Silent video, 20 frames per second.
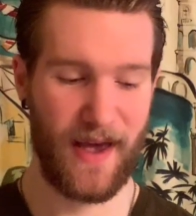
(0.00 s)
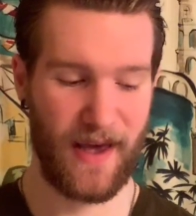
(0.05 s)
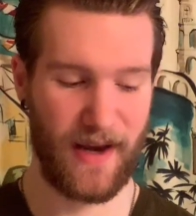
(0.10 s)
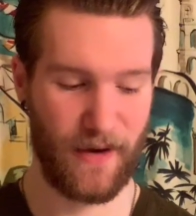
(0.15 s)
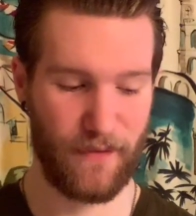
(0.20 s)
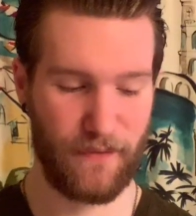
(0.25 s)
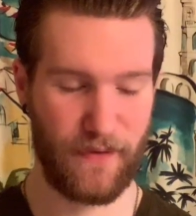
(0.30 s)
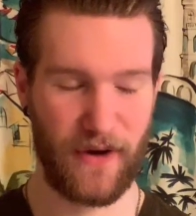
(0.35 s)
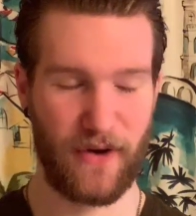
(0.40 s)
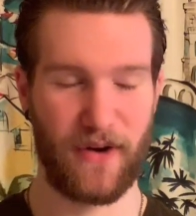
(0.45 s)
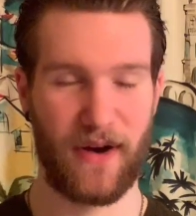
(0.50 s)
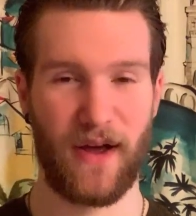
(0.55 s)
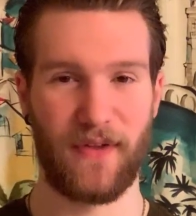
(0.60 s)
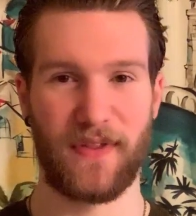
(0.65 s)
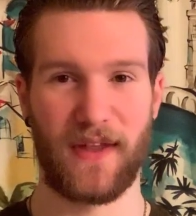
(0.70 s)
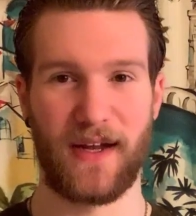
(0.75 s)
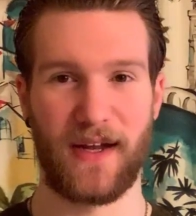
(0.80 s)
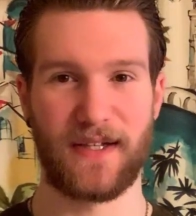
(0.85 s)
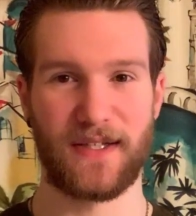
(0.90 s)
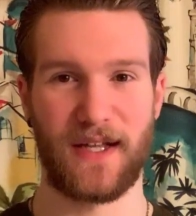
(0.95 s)
and I figured
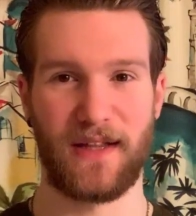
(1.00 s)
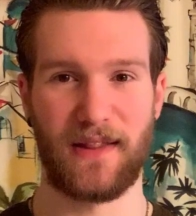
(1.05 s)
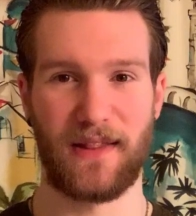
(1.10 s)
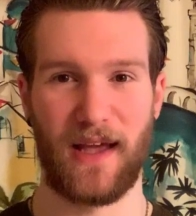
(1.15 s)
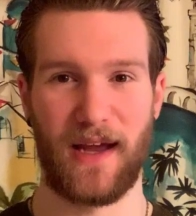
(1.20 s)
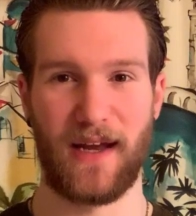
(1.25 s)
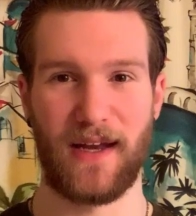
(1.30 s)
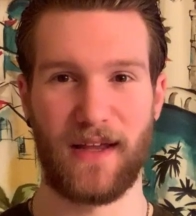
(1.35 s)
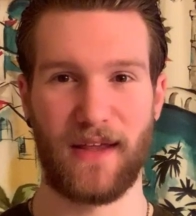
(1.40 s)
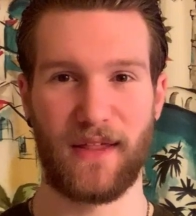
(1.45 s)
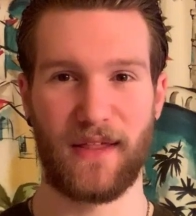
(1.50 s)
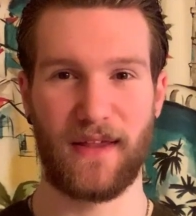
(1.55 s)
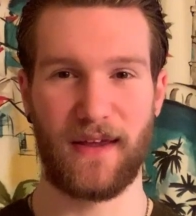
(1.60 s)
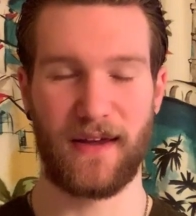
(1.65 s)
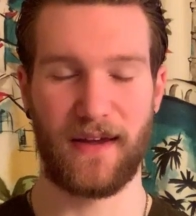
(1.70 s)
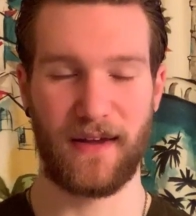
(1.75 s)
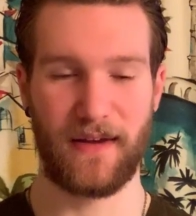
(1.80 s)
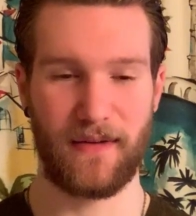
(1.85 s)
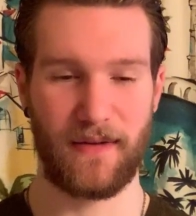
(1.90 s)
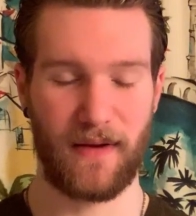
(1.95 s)
out that it's a lighting
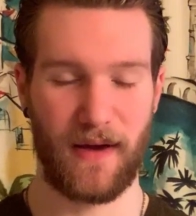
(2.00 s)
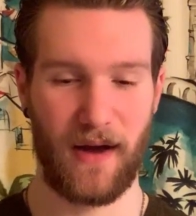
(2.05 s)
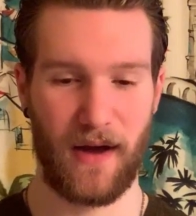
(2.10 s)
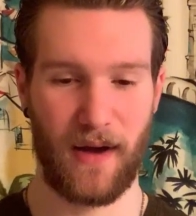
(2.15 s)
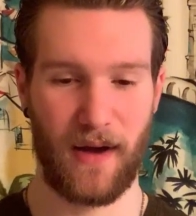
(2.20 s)
thing.